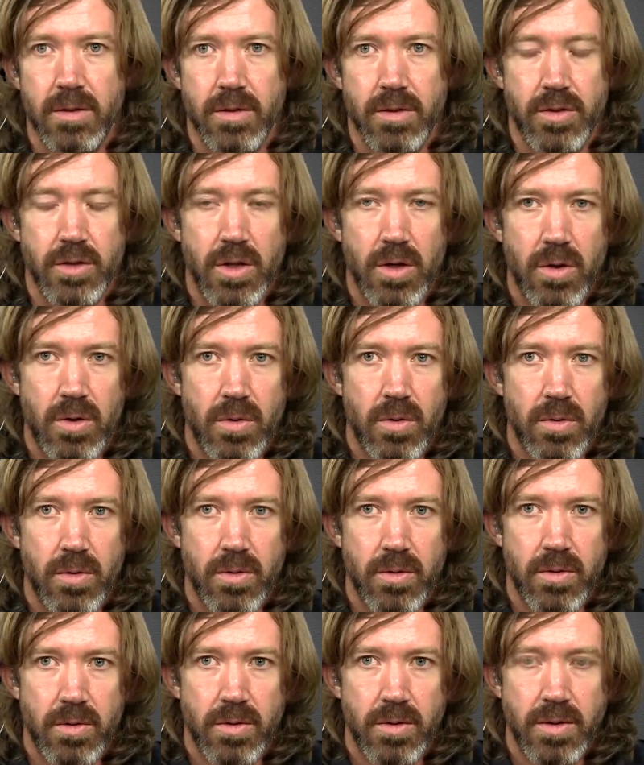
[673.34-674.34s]

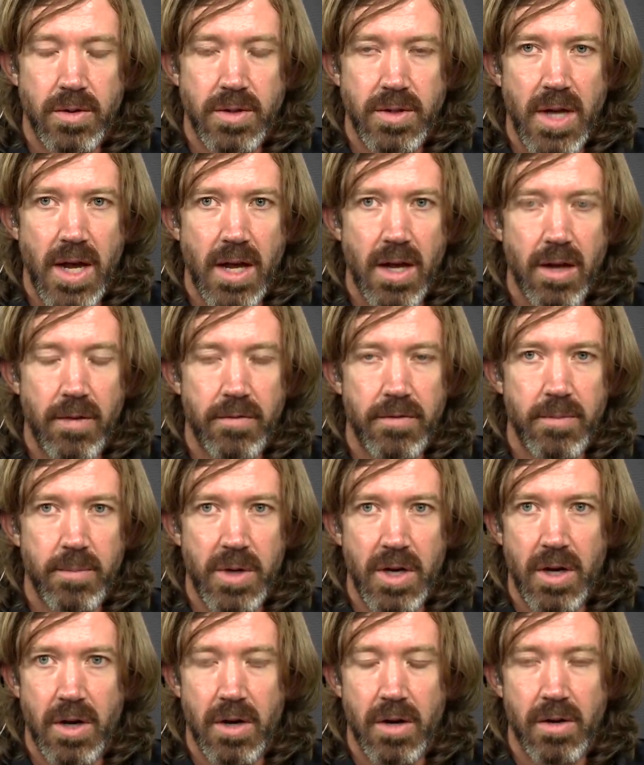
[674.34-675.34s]
So, take it from
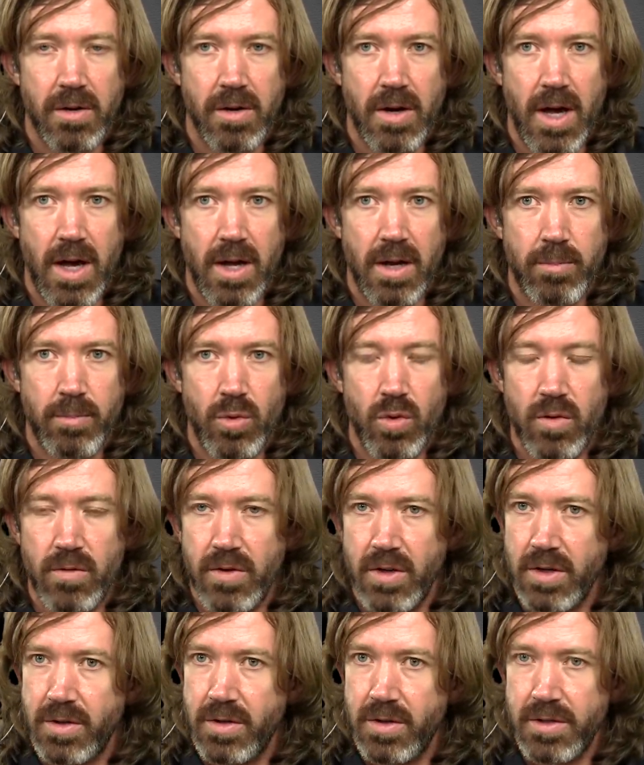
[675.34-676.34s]
here and
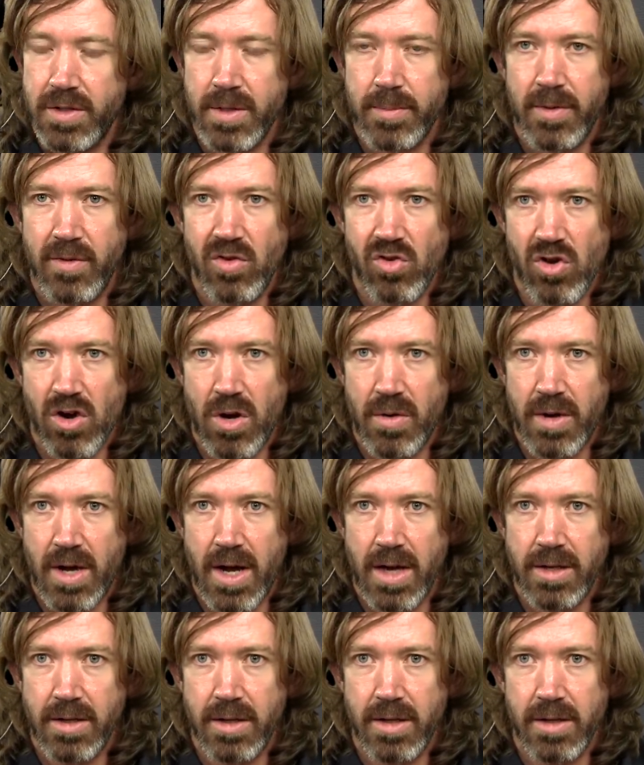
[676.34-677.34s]
move into some of your own
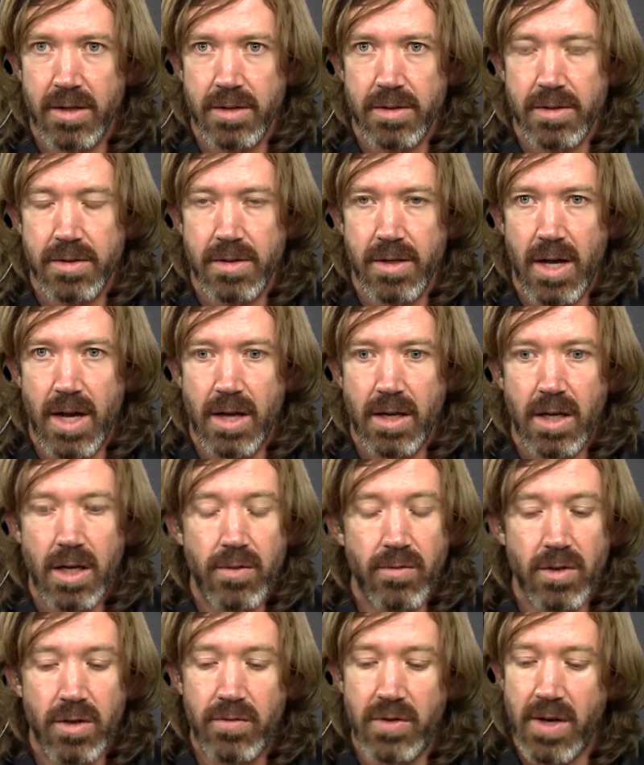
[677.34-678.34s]
ideas. And
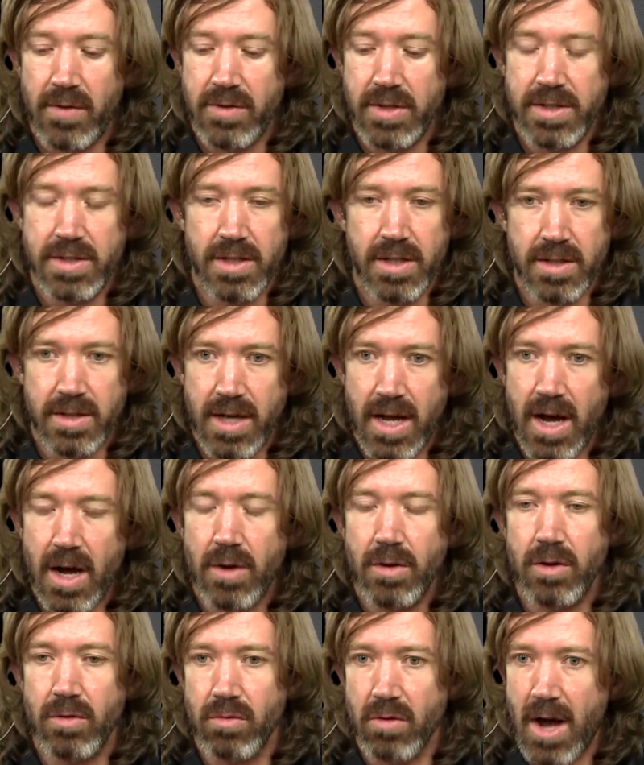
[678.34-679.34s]
even if you have to sit
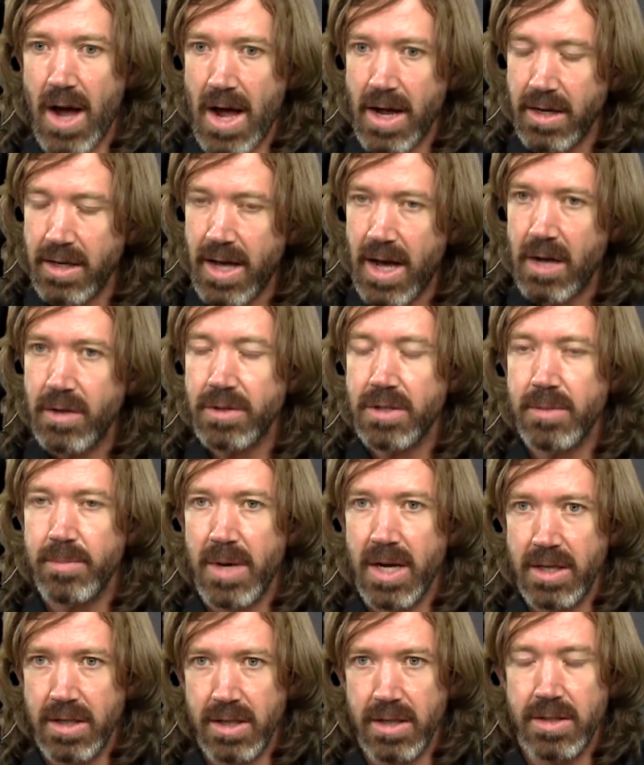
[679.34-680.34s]
down and write down
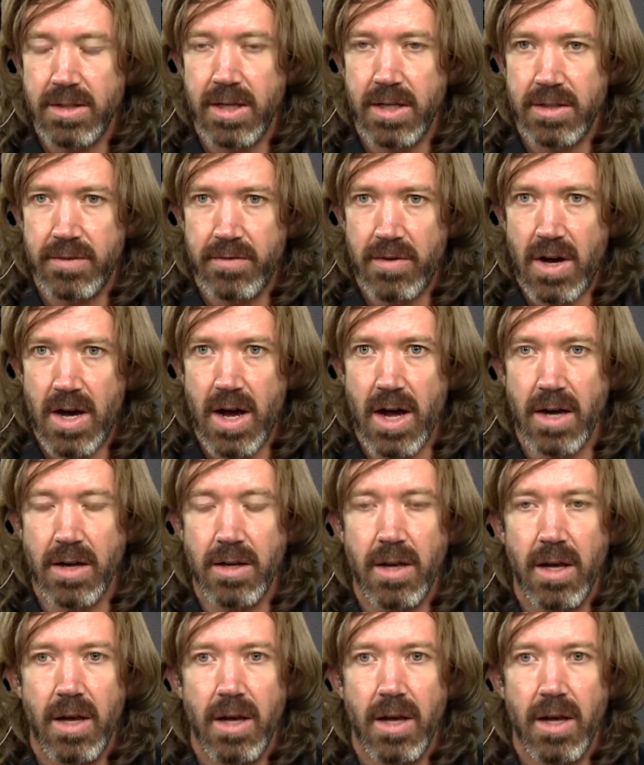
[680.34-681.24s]
some ideas, that's fine.